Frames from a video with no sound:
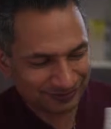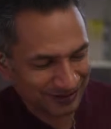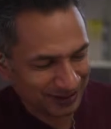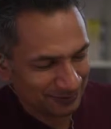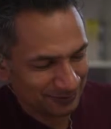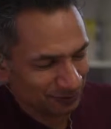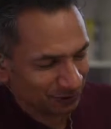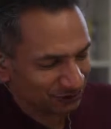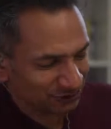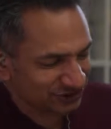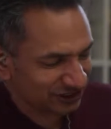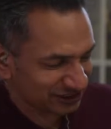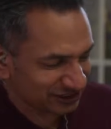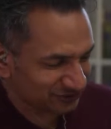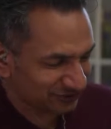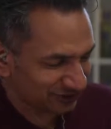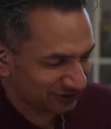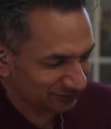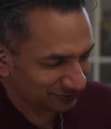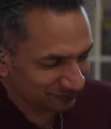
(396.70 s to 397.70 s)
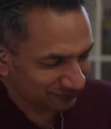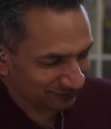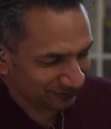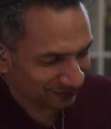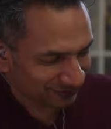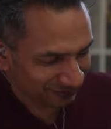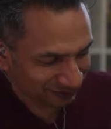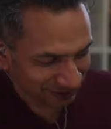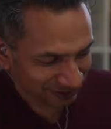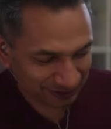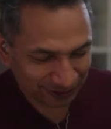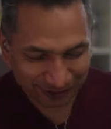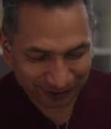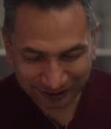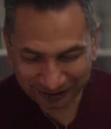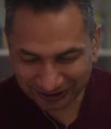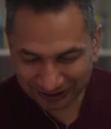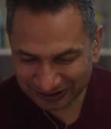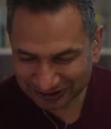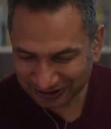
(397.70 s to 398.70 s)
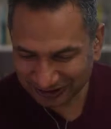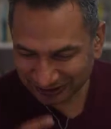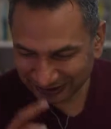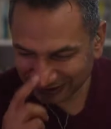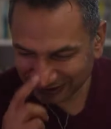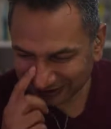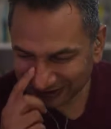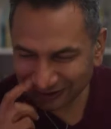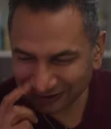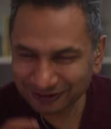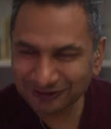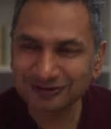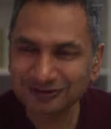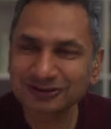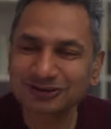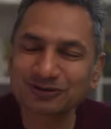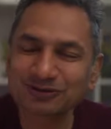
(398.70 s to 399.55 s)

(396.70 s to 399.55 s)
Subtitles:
Montasville, the coldest